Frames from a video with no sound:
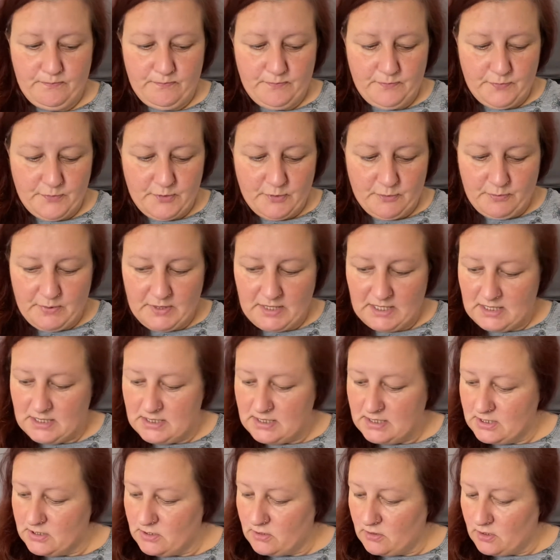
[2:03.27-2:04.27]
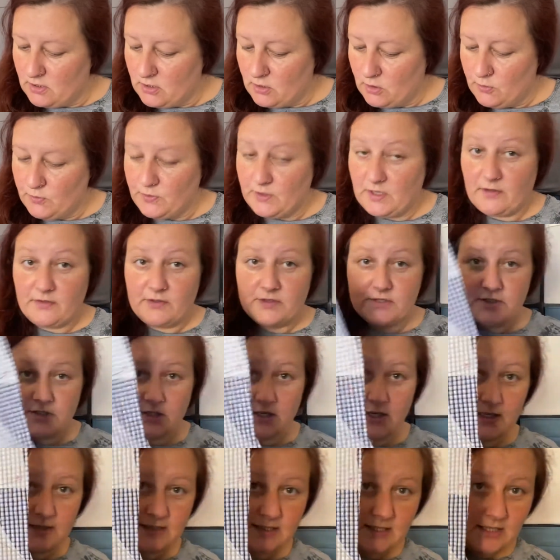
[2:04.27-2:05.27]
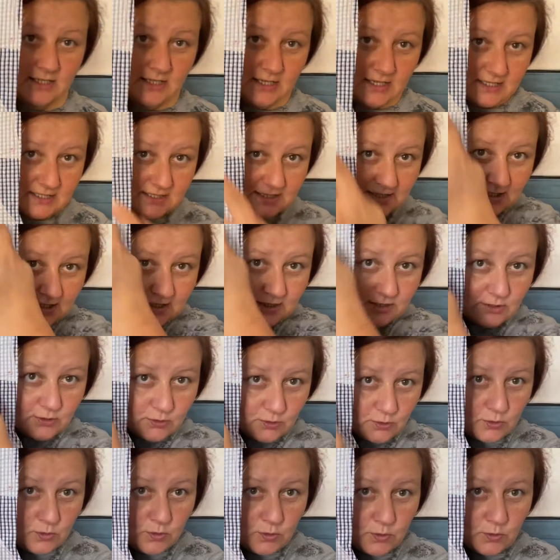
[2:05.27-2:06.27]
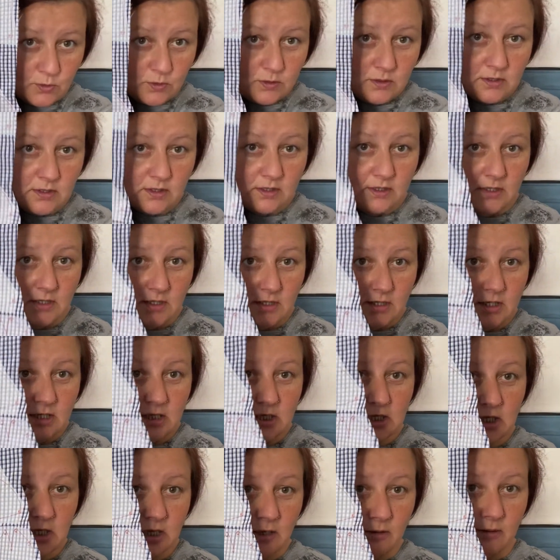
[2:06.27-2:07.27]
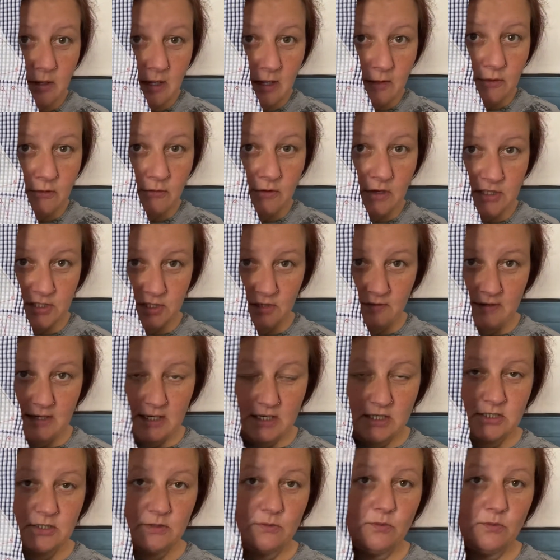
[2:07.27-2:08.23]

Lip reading: The pieces are on the other side, like I said, all going in the right direction.